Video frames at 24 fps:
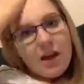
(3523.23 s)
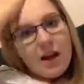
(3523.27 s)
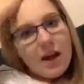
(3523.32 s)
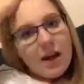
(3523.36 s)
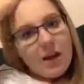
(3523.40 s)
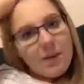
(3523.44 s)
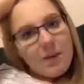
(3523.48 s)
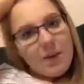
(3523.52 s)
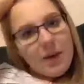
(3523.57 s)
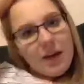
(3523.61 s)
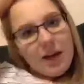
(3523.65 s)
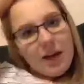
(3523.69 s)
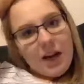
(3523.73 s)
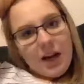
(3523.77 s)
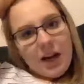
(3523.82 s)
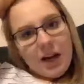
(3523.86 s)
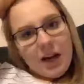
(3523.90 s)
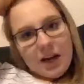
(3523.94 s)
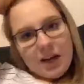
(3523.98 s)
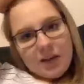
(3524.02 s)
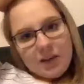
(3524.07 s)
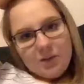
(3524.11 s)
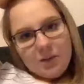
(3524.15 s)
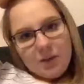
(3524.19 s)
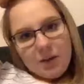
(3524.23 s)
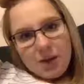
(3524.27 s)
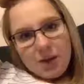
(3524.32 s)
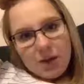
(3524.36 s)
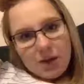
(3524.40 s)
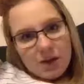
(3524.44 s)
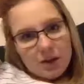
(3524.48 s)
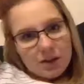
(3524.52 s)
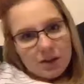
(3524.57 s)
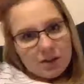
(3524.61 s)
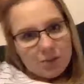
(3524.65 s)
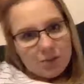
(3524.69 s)
I mean, I guess we could
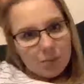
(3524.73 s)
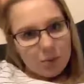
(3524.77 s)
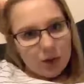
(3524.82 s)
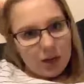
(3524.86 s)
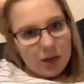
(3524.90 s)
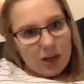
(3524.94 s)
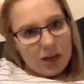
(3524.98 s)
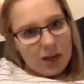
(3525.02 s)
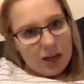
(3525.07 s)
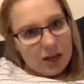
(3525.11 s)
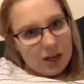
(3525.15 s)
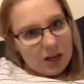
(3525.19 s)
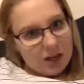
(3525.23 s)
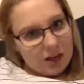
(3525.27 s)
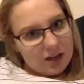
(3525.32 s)
explain it